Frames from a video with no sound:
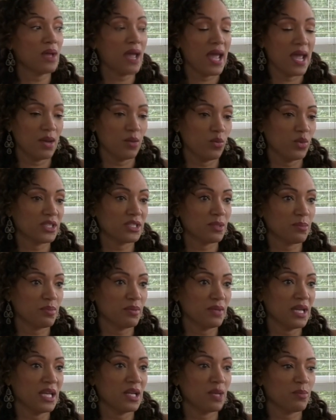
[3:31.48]
And was
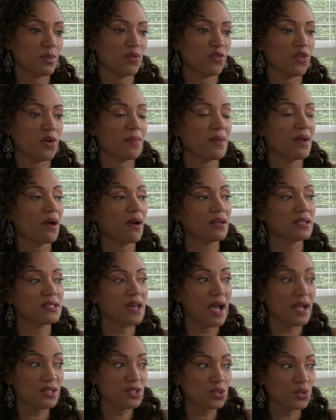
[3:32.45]
in a performing arts
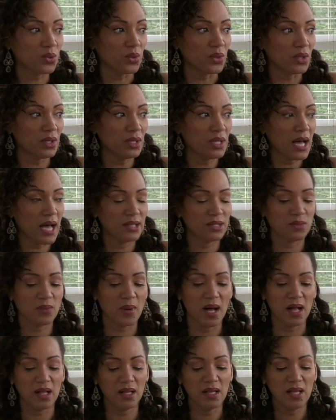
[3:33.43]
high school as
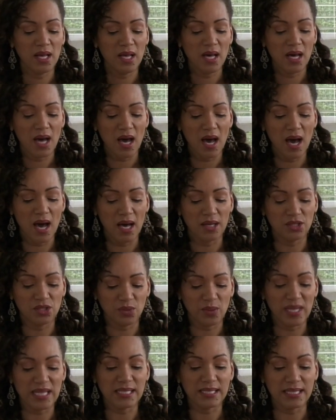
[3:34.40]
well,
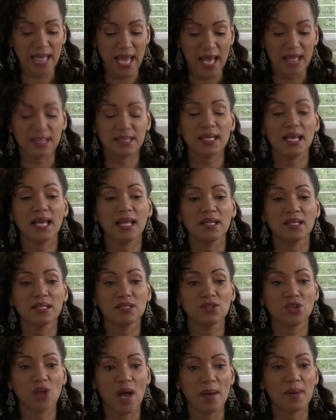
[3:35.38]
doing dance
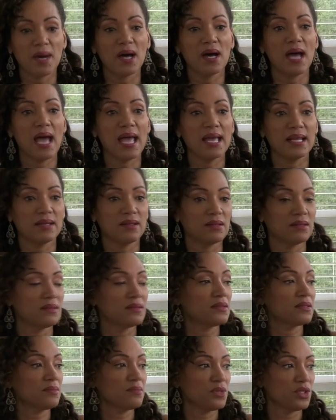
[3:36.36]
and drama and
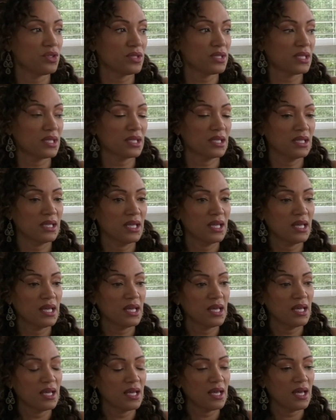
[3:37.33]
music.
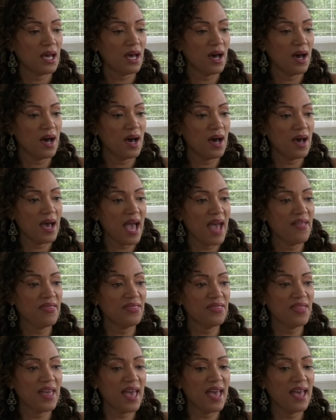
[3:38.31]

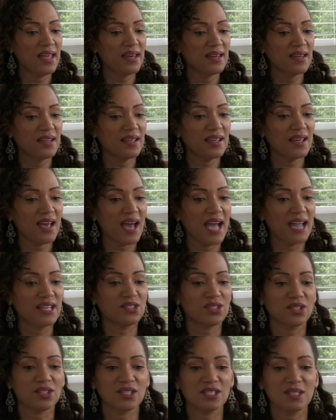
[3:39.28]
And then I
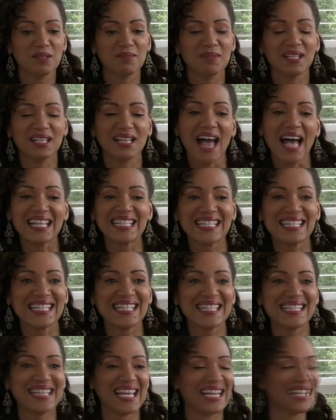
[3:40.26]
took some classes at
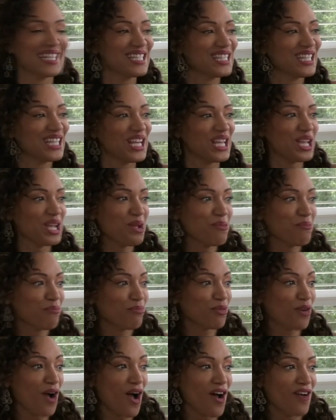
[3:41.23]
Second City
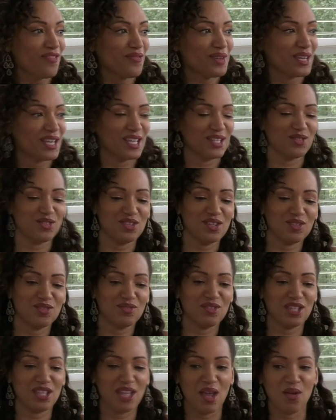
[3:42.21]
Improv, because
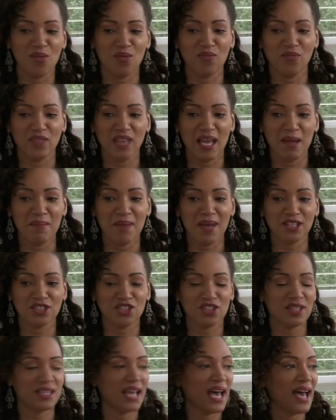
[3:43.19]
they
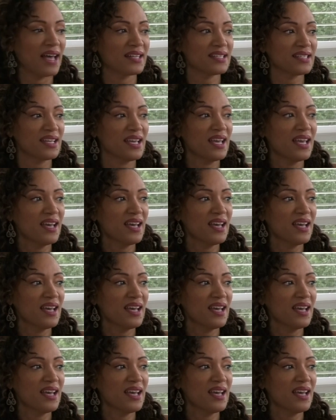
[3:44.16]
mentioned that